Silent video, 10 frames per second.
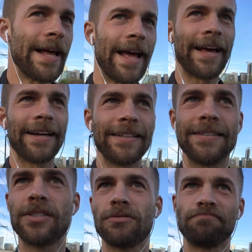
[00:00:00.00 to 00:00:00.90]

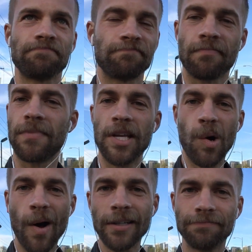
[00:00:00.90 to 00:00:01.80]
And you
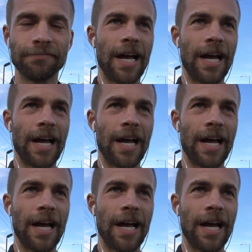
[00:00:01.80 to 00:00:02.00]
know what?